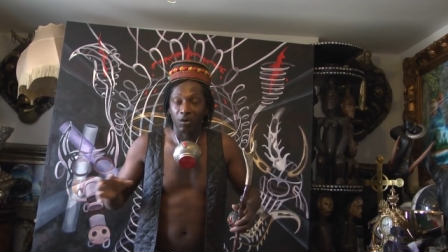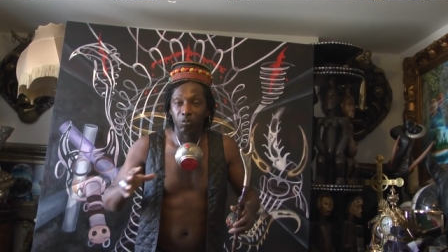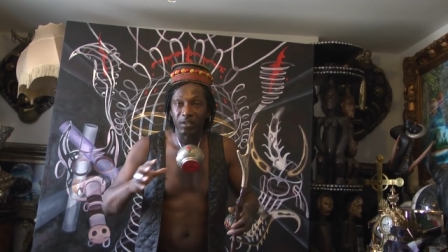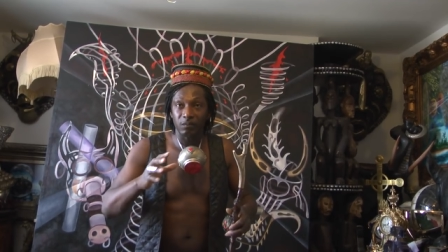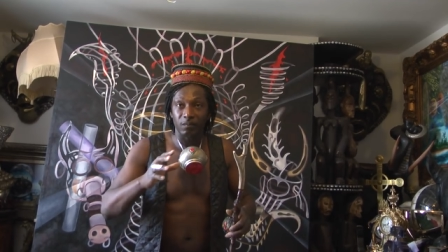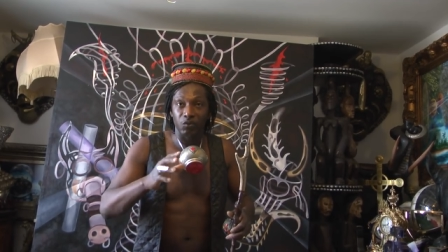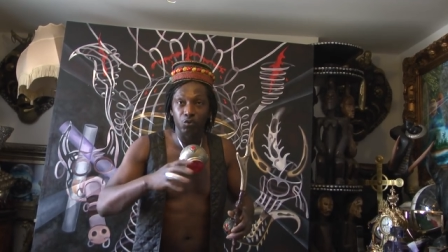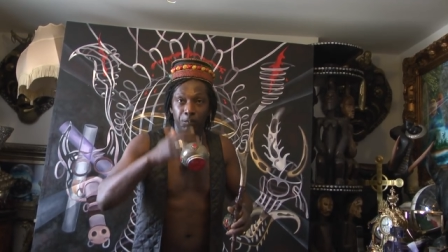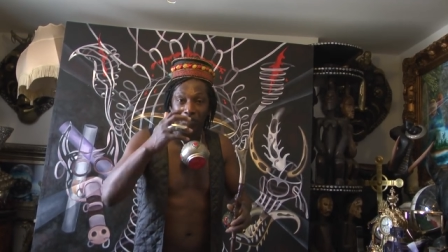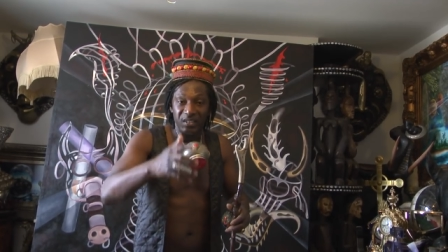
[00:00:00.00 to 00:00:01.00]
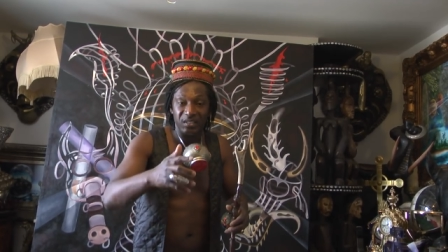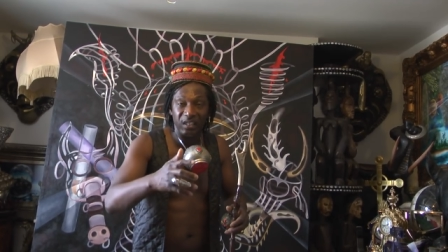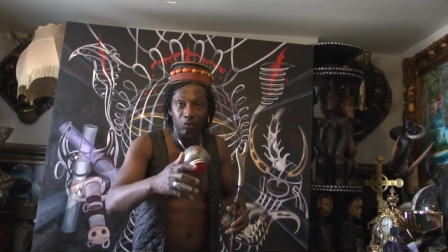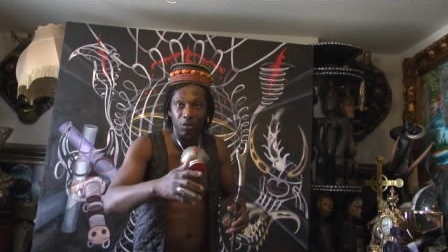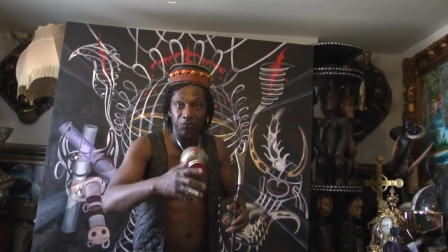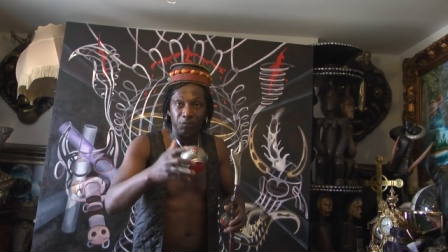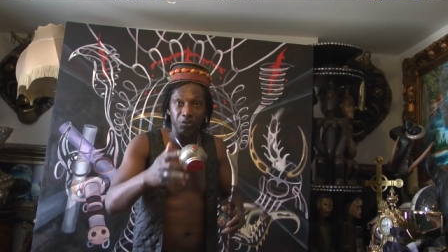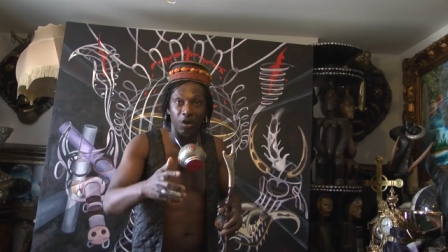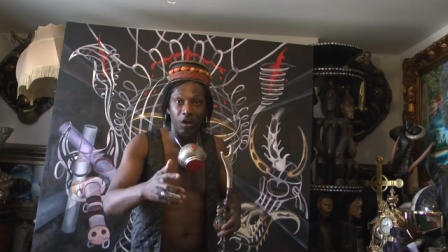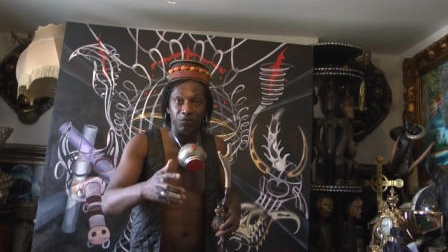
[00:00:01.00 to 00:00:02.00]
When you're passing away from
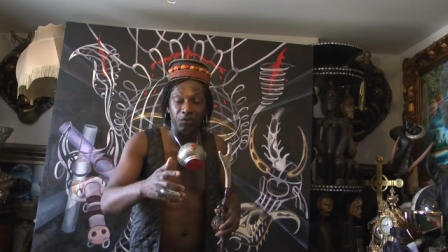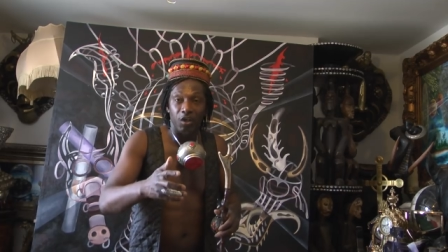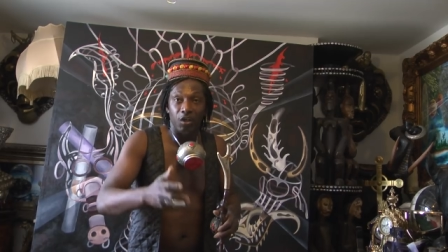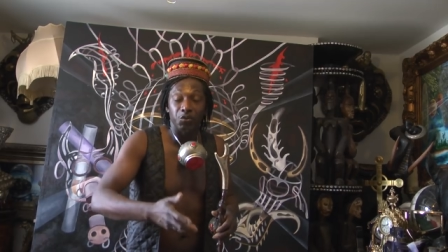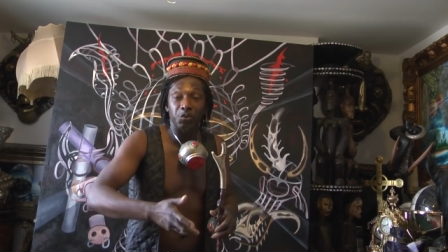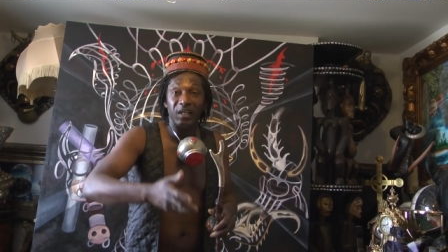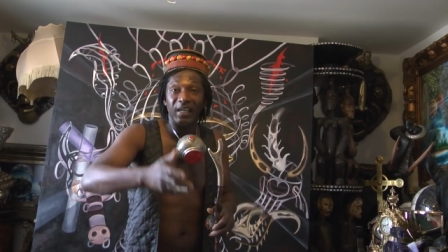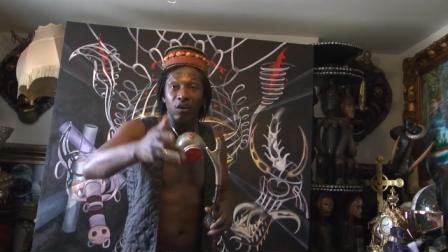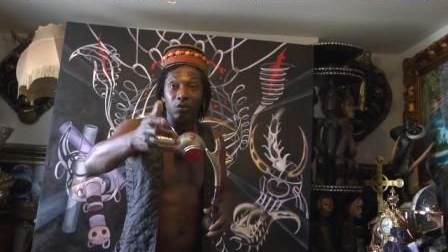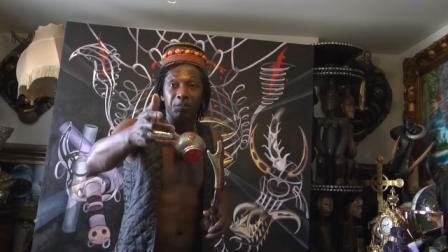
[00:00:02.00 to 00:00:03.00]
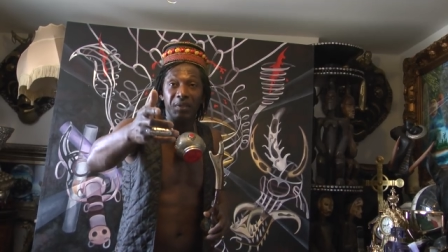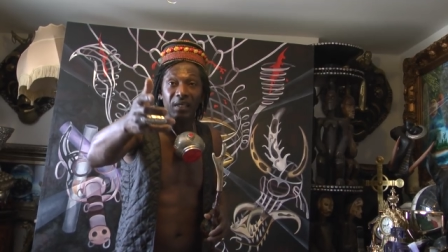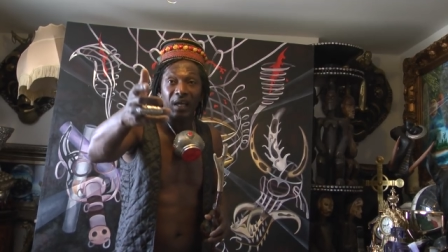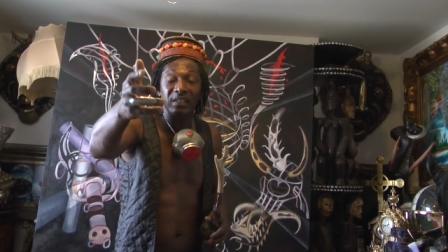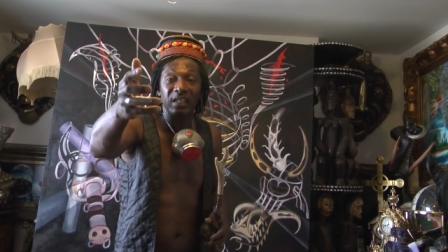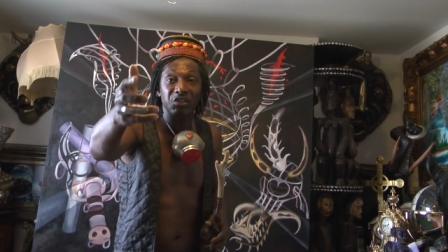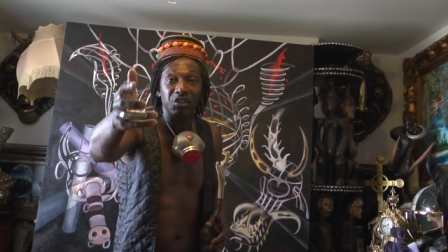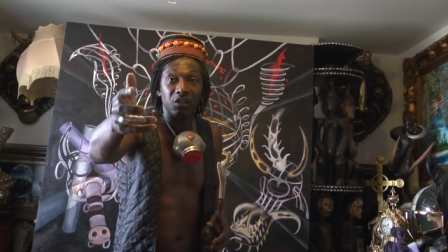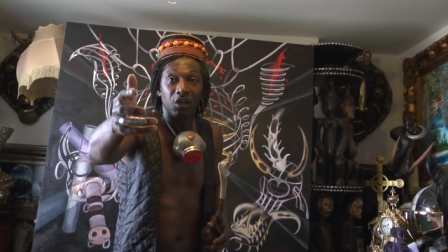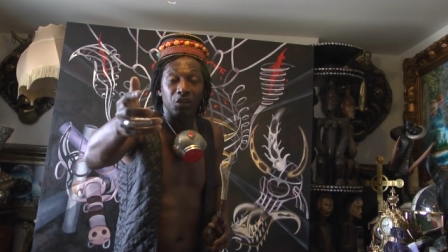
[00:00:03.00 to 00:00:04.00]
the earth, you carry on being an
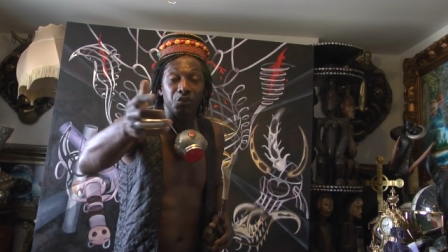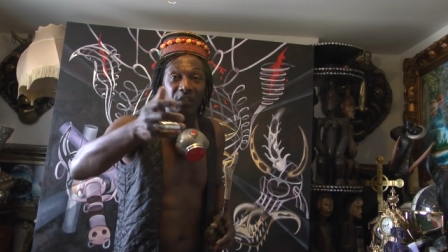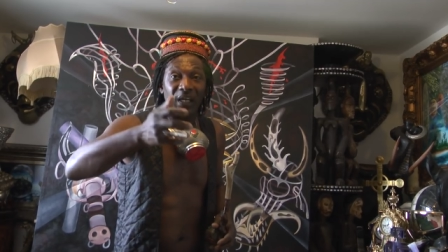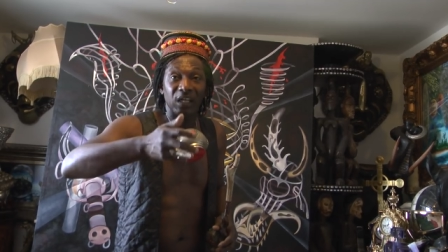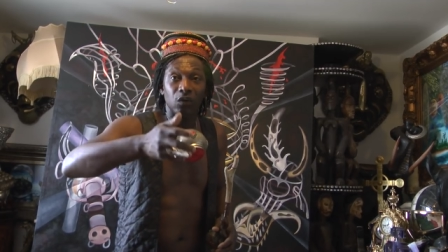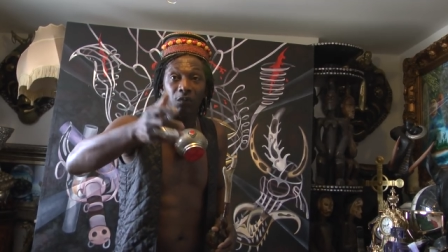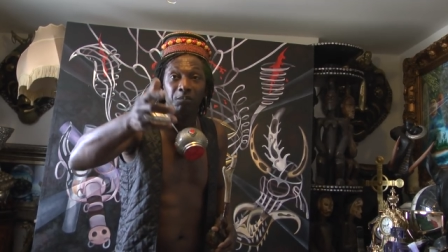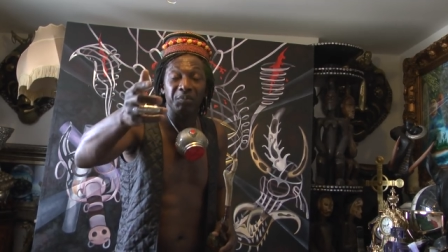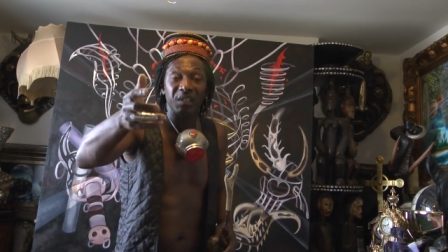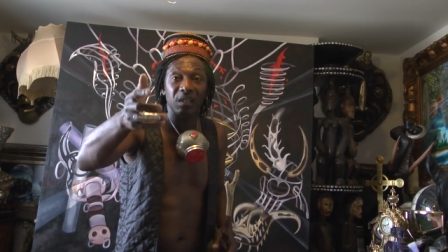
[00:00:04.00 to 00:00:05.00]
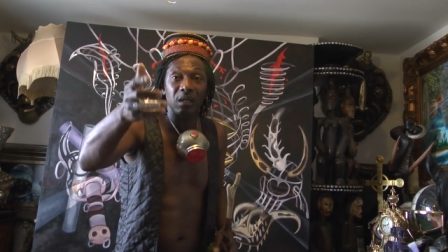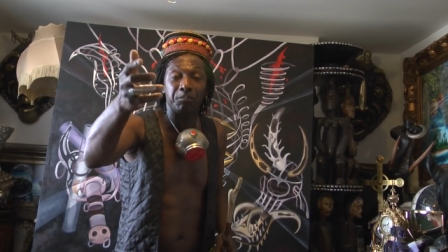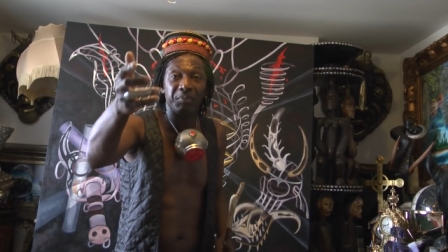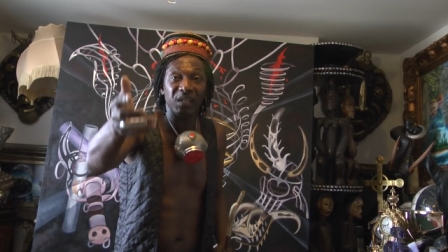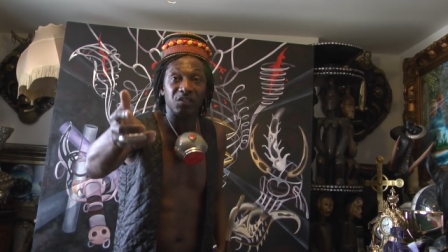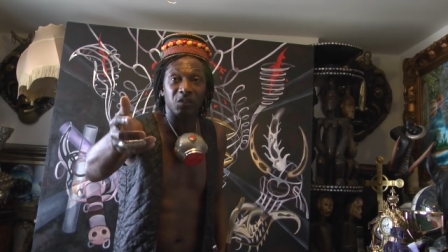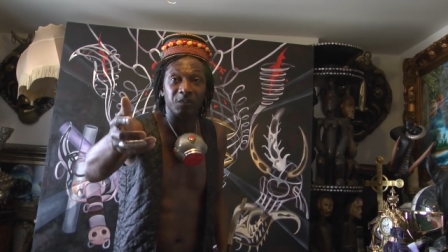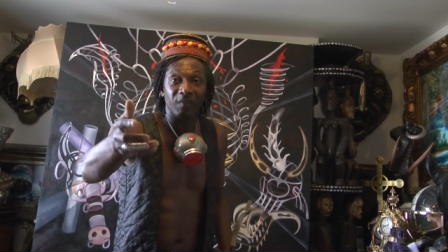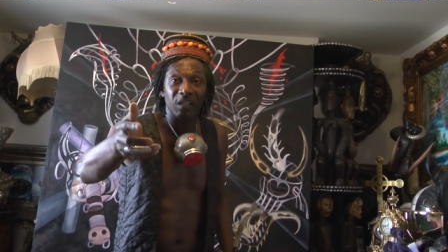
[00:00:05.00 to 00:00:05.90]
angel, you carry on being a person